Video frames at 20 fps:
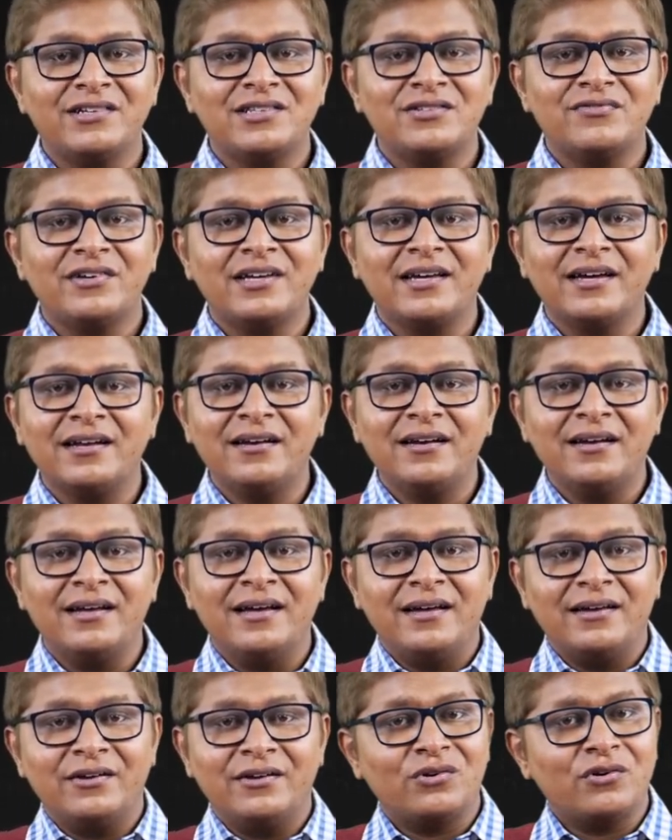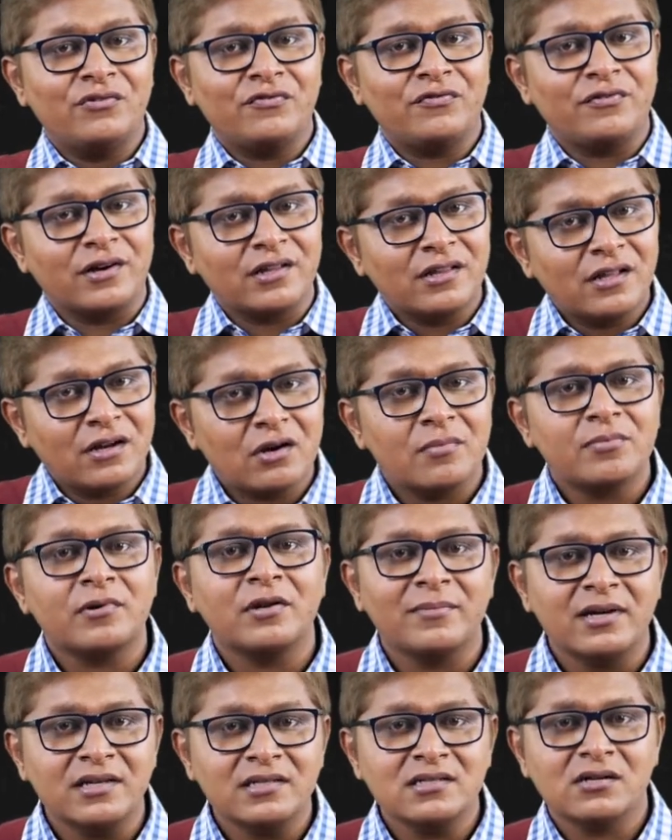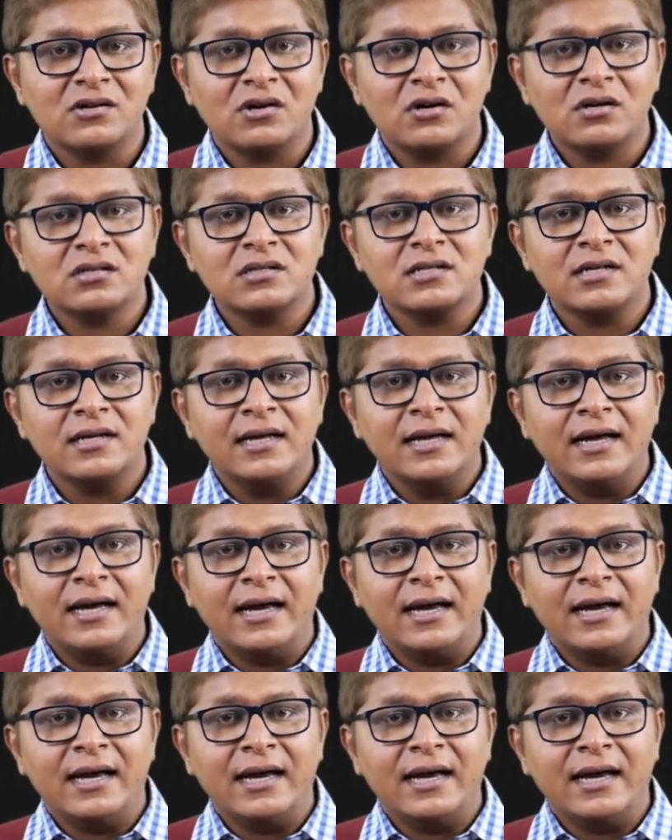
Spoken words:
which we can further optimize the cost?